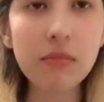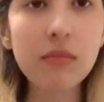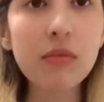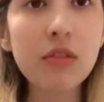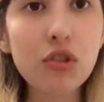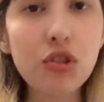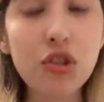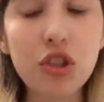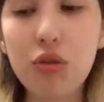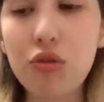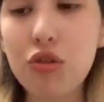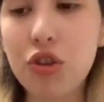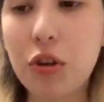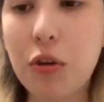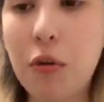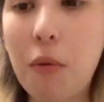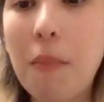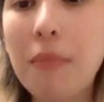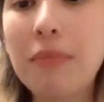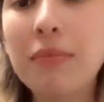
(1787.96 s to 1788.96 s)
JOJO.
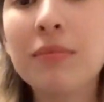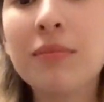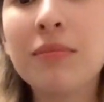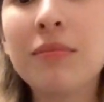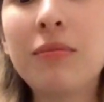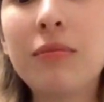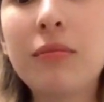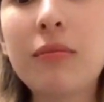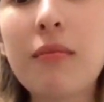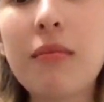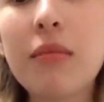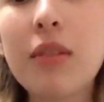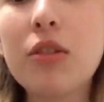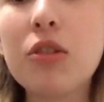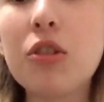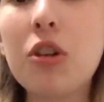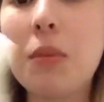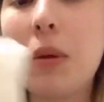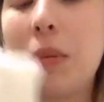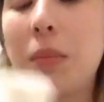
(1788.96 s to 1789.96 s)

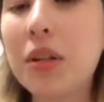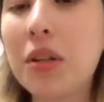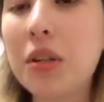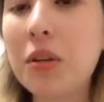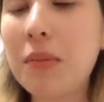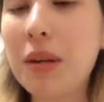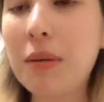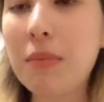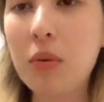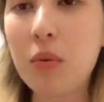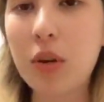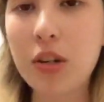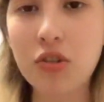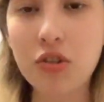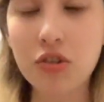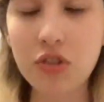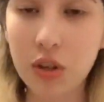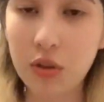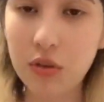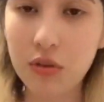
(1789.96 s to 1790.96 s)
So my brother made me watch
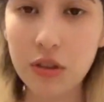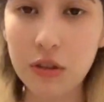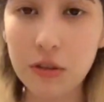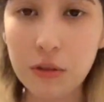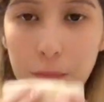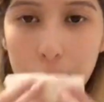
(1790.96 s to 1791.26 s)
JOJO.